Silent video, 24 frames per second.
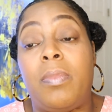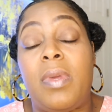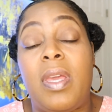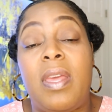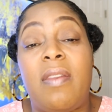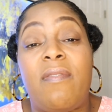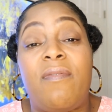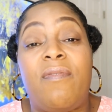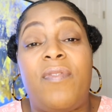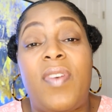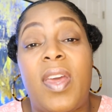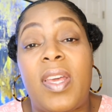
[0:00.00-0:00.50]

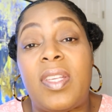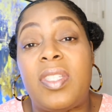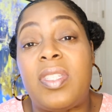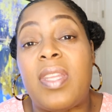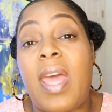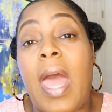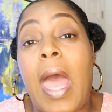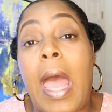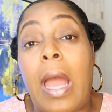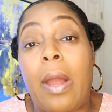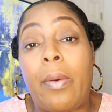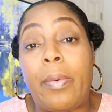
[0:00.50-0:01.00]
invest
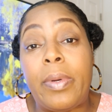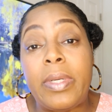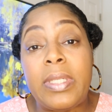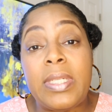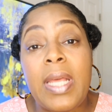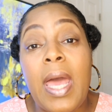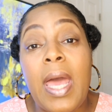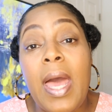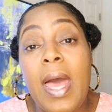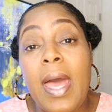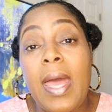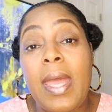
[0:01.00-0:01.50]
our
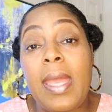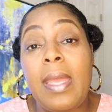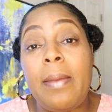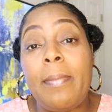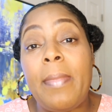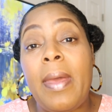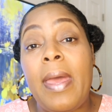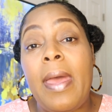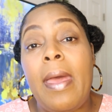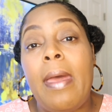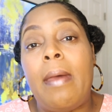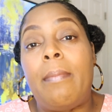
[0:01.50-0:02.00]

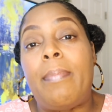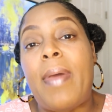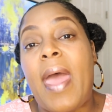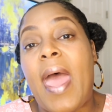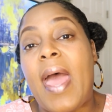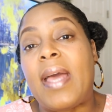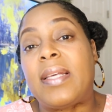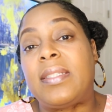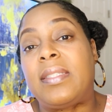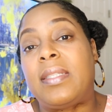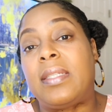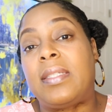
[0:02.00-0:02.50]
time
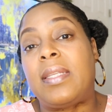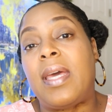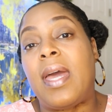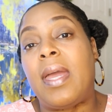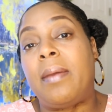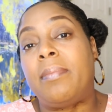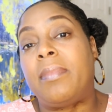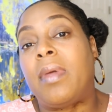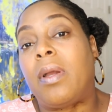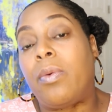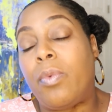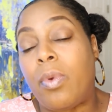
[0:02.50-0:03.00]
past the
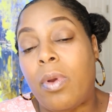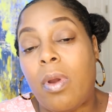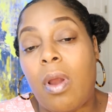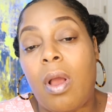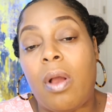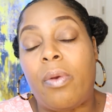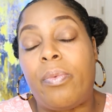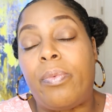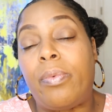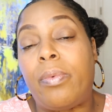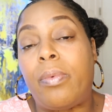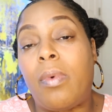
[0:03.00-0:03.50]
time that we're
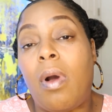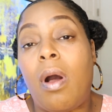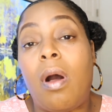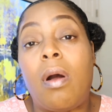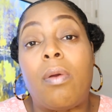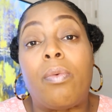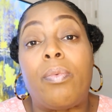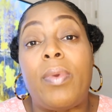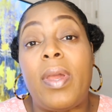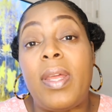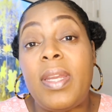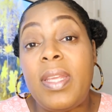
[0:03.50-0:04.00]
all
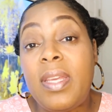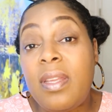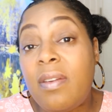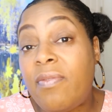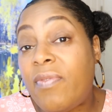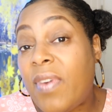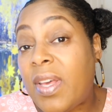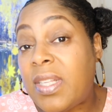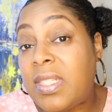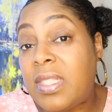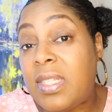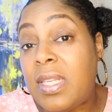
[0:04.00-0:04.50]
already
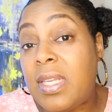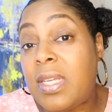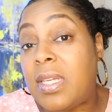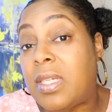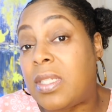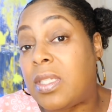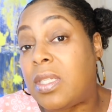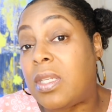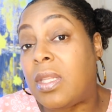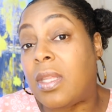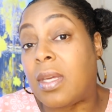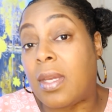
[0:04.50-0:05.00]
investing
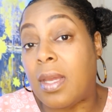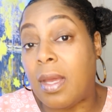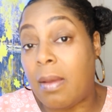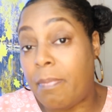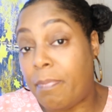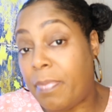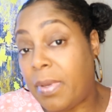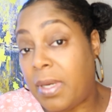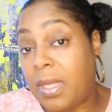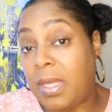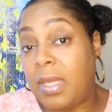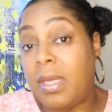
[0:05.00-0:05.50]
into the
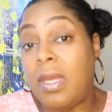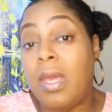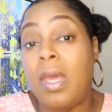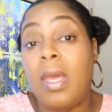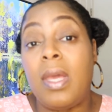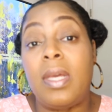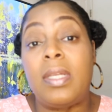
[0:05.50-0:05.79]
company